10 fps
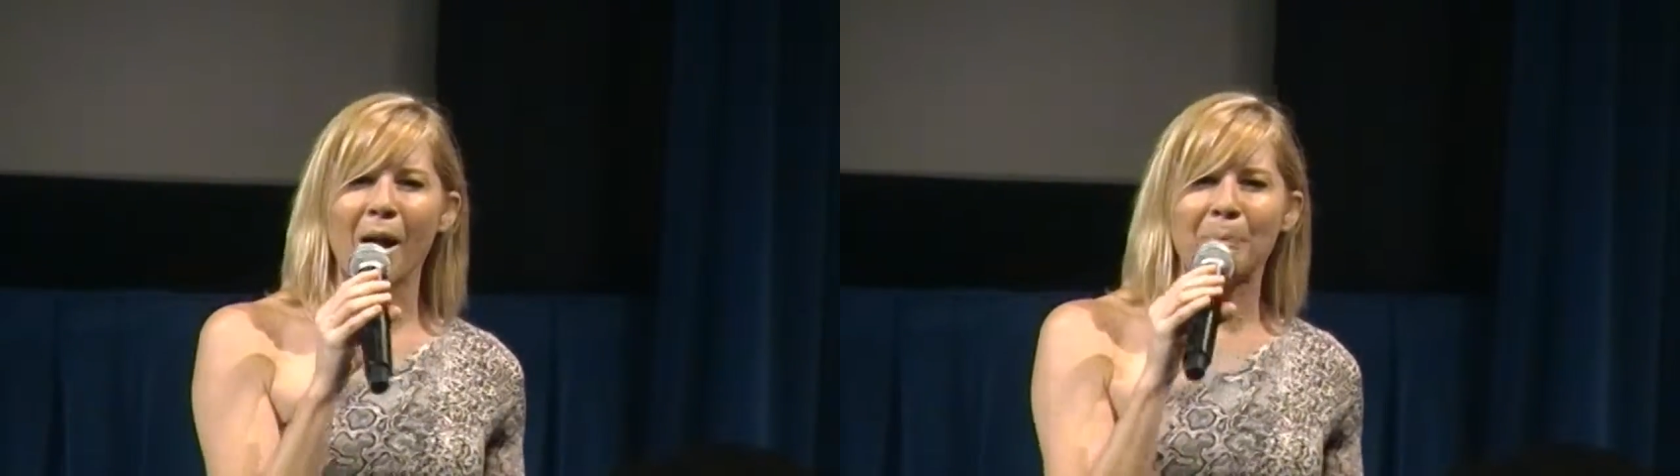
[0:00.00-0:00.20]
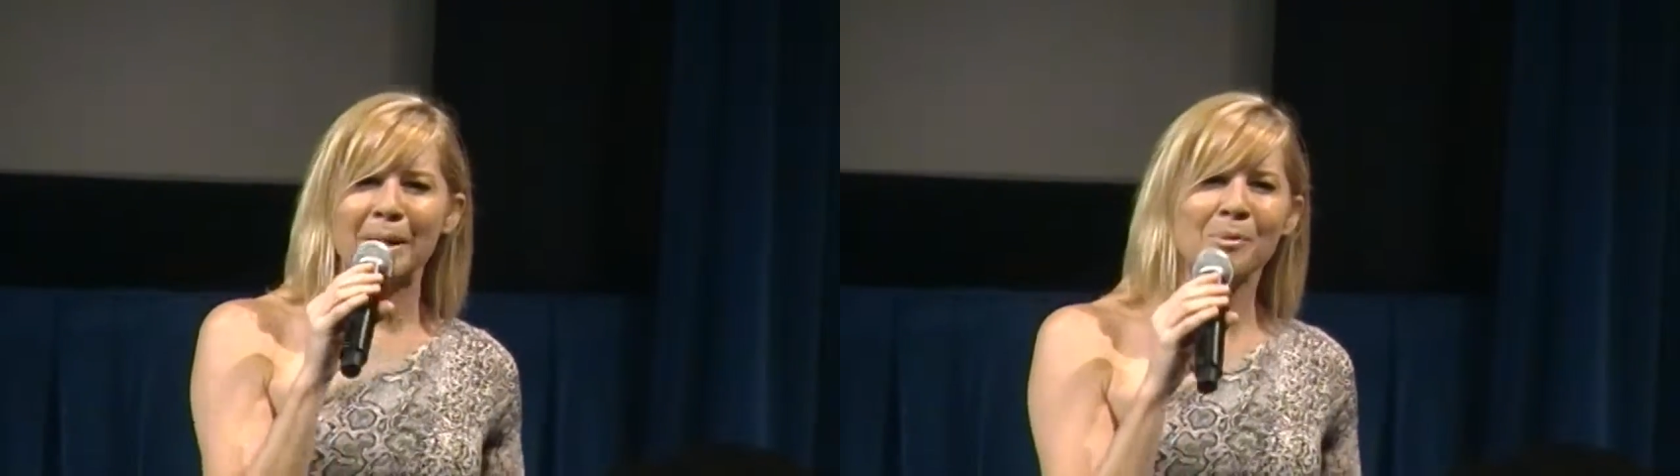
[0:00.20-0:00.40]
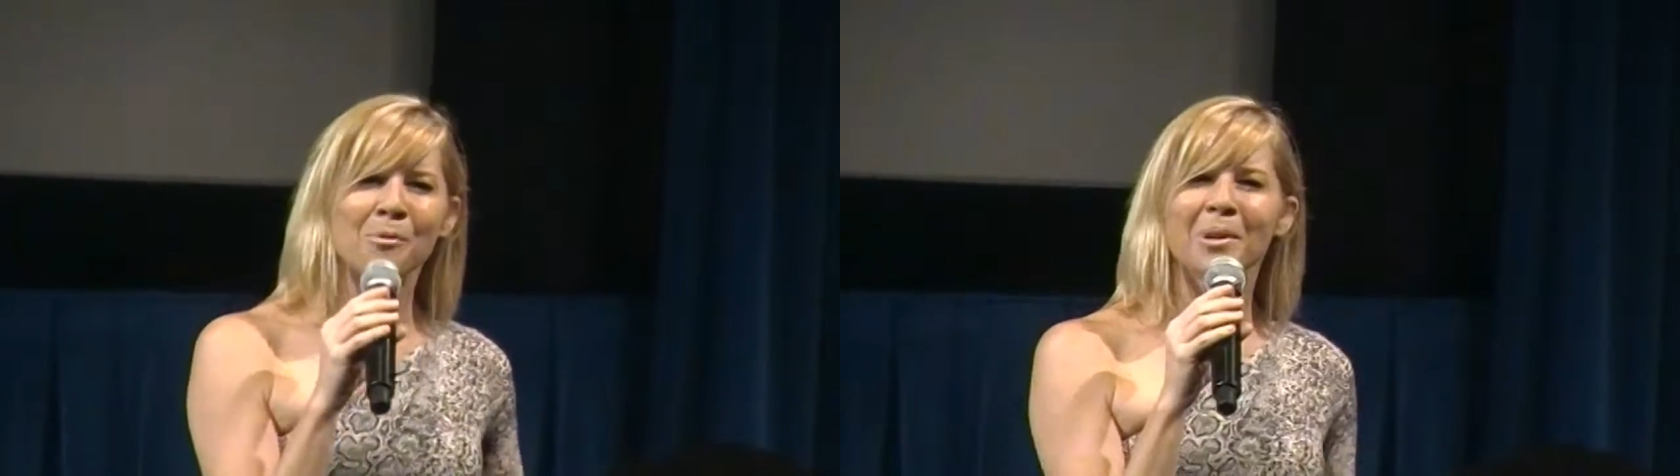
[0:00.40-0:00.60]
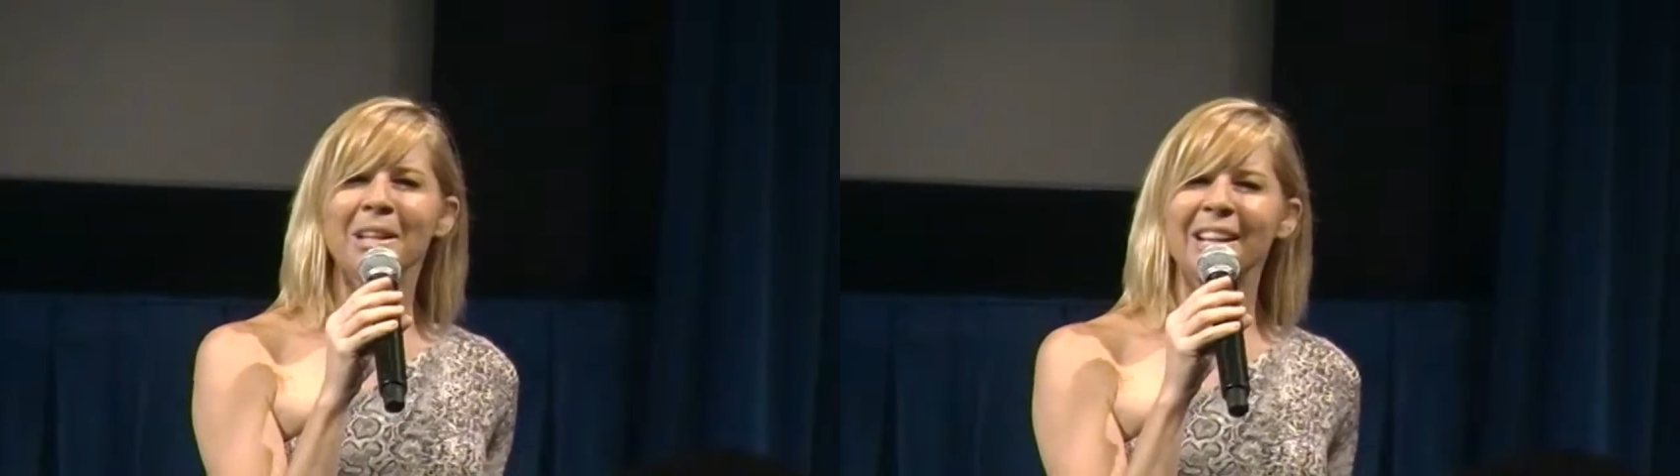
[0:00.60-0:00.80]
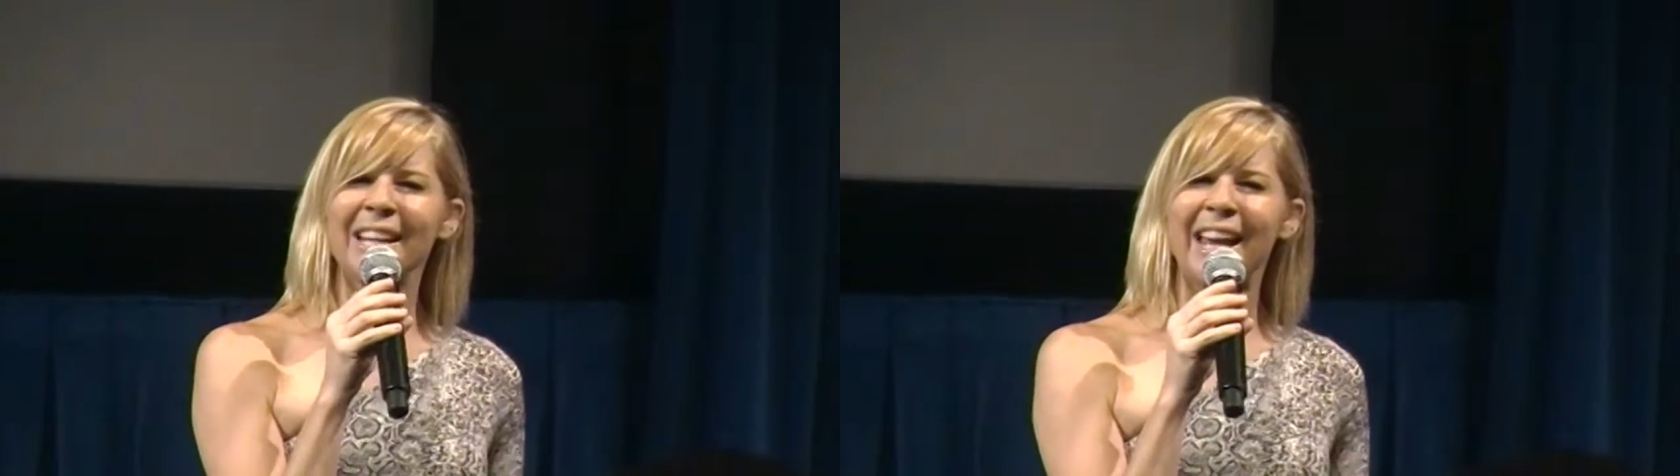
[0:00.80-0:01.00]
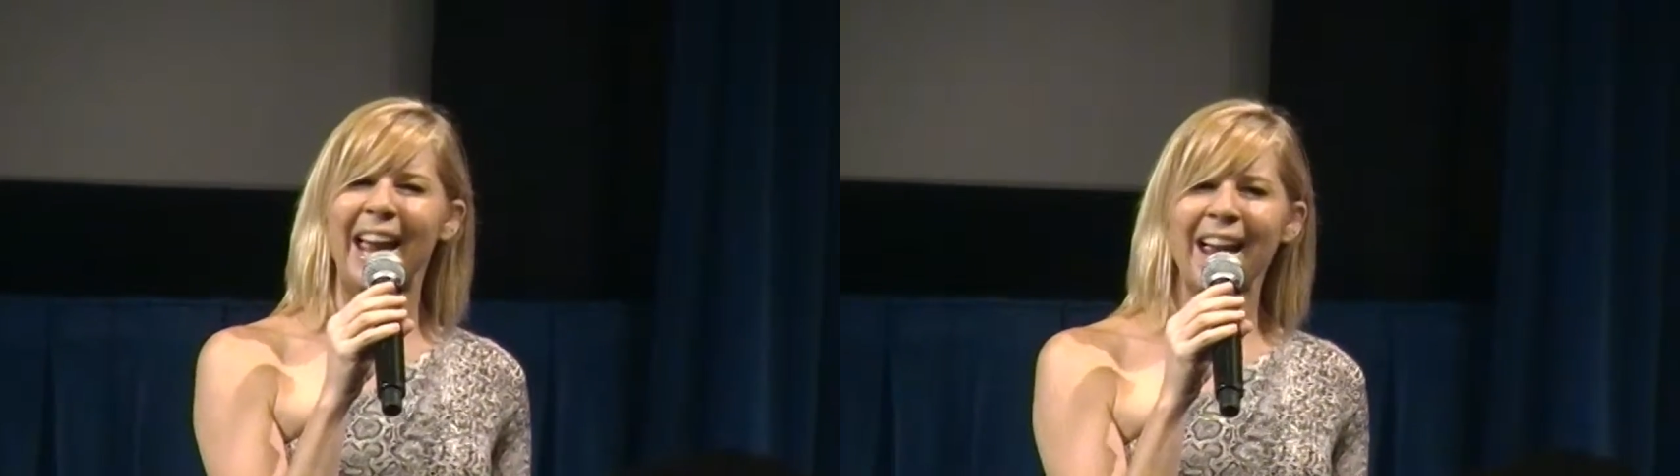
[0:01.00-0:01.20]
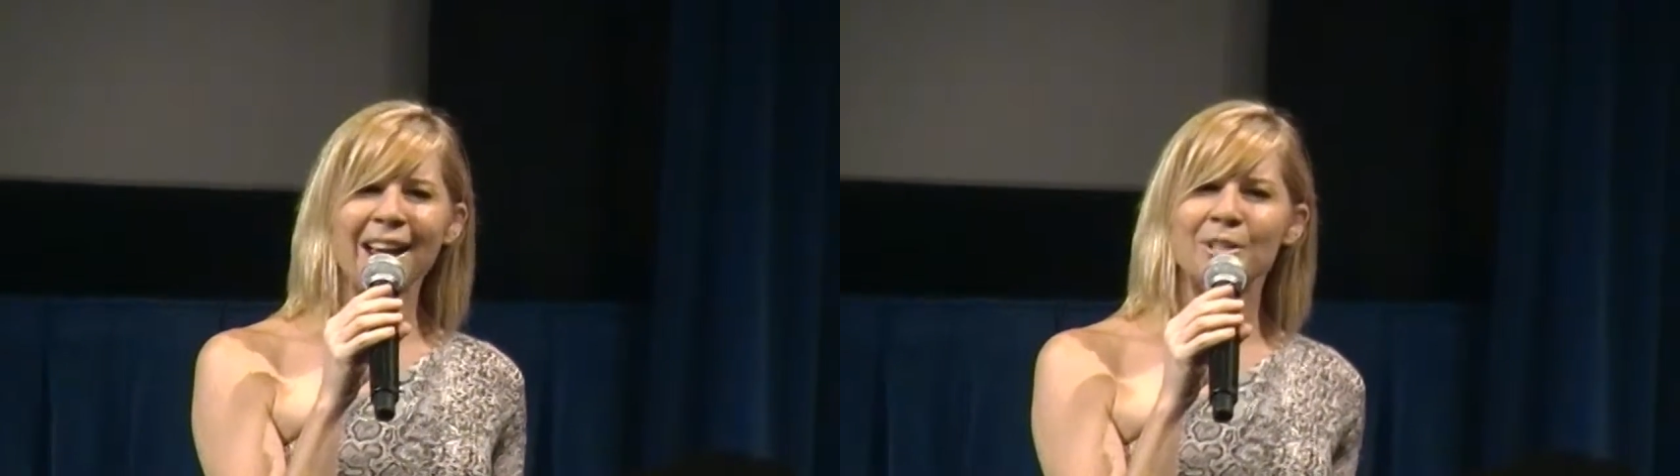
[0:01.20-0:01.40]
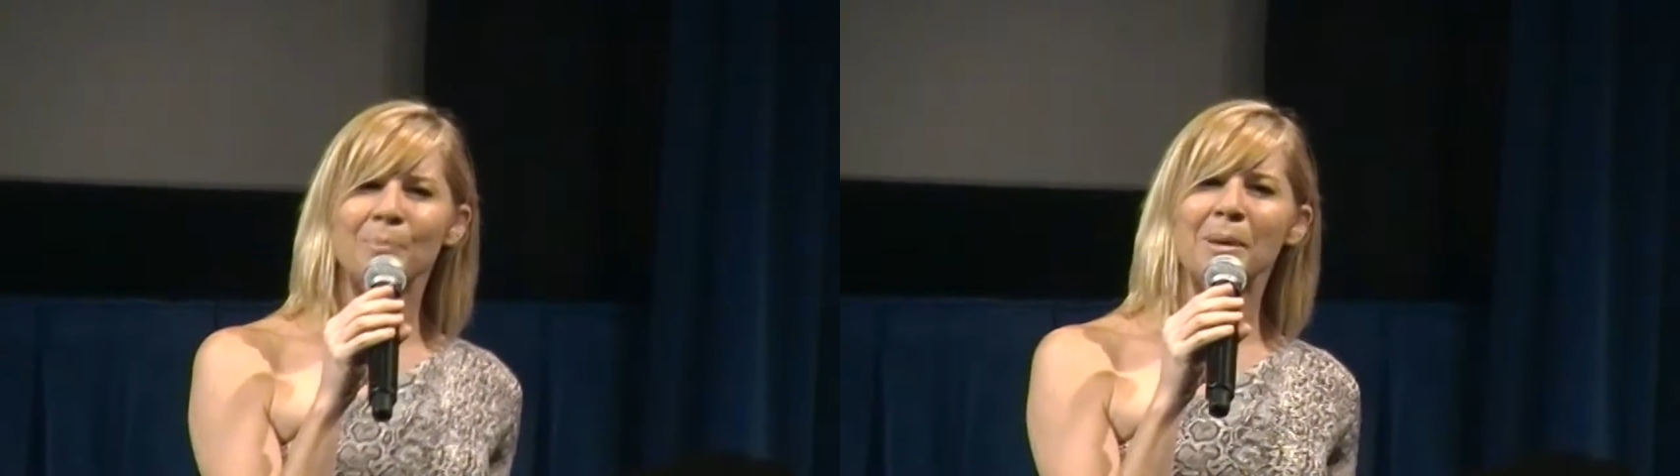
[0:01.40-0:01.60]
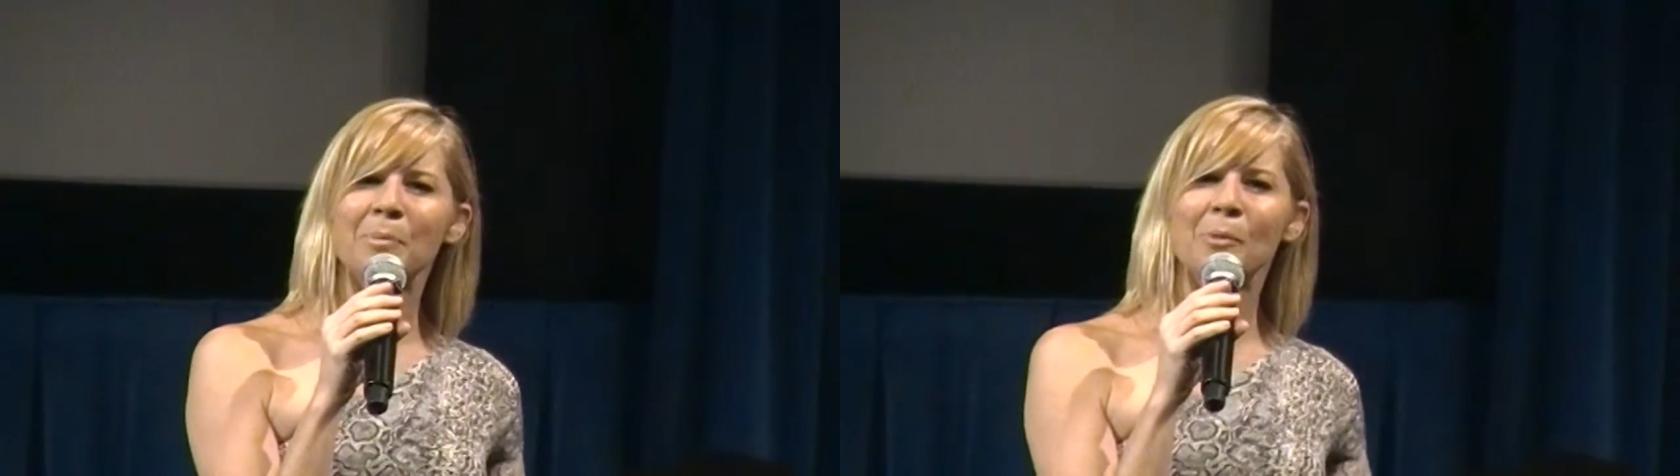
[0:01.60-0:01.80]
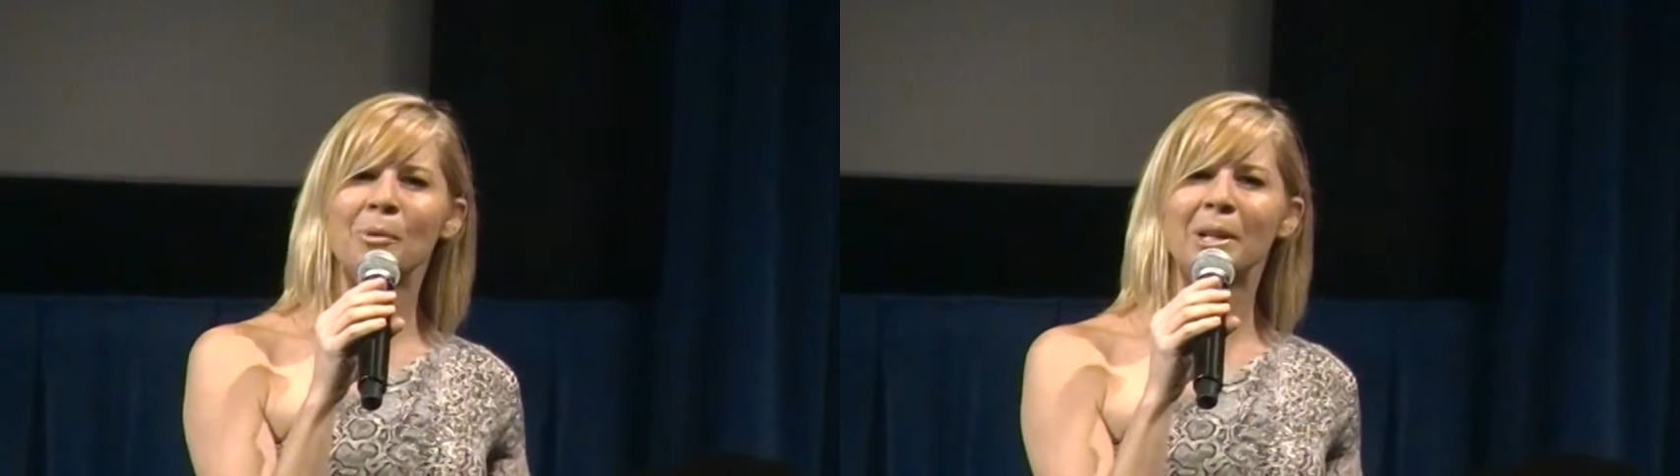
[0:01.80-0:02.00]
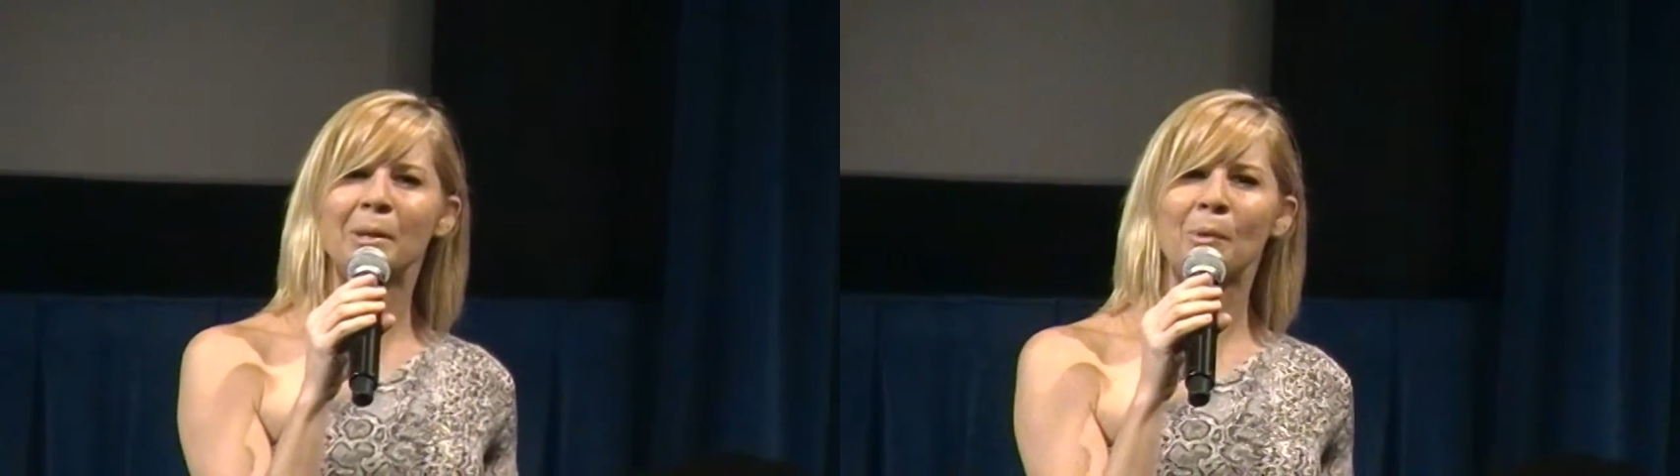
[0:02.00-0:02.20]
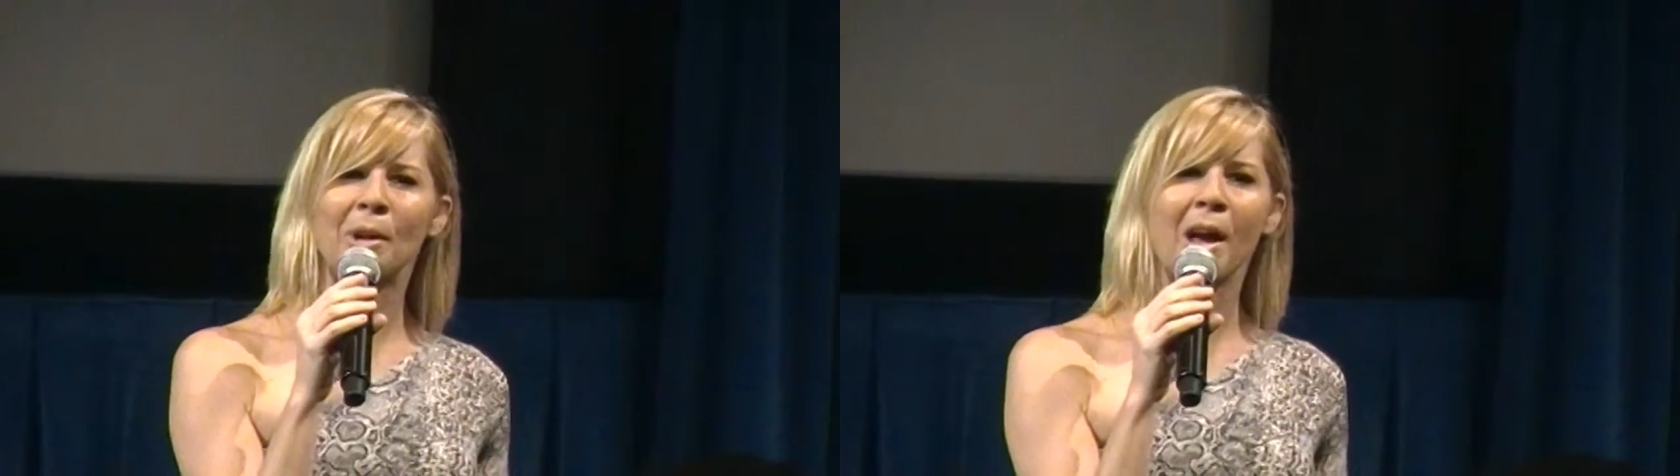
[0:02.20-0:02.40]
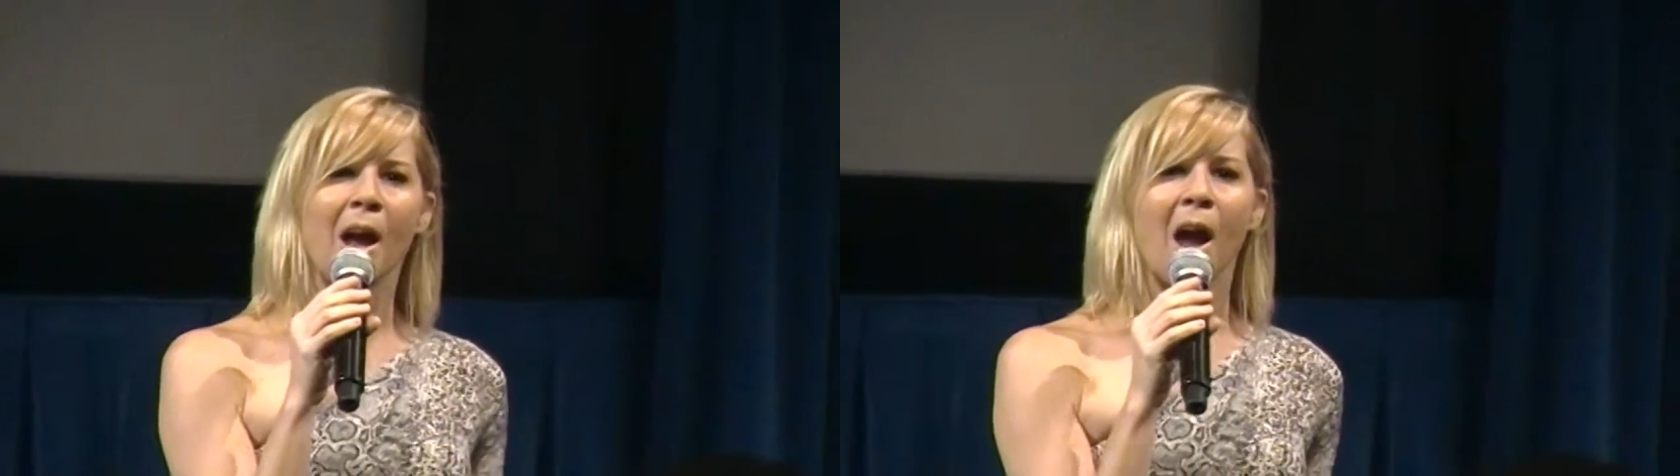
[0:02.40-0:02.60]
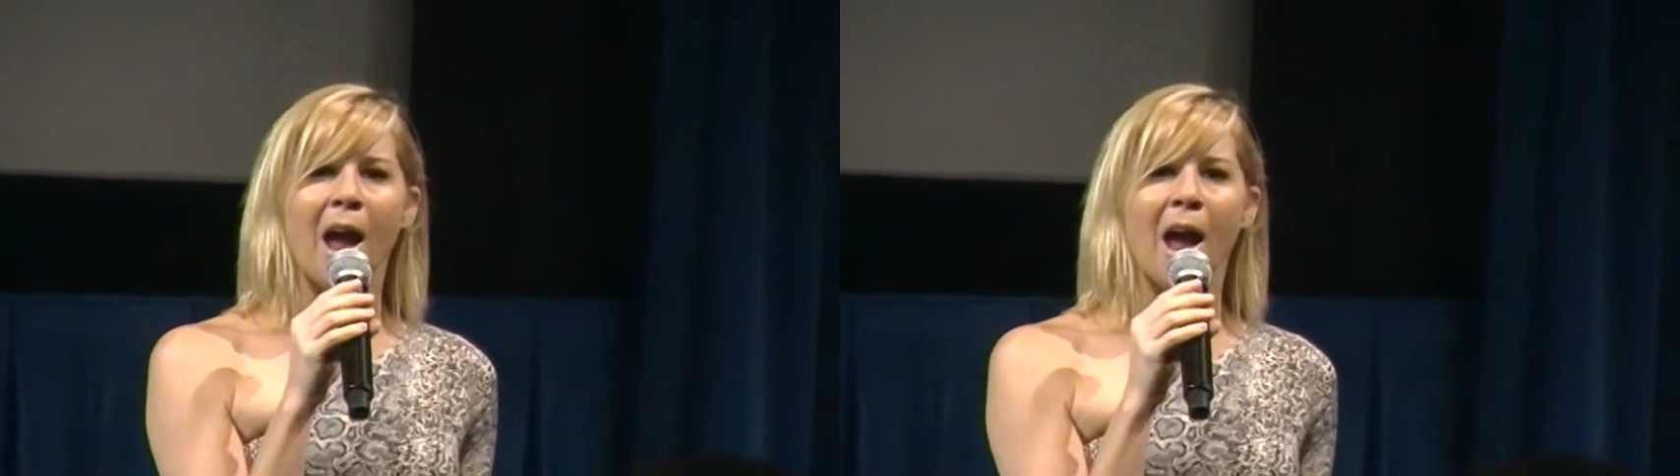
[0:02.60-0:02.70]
are people really going to care? Do people really want to?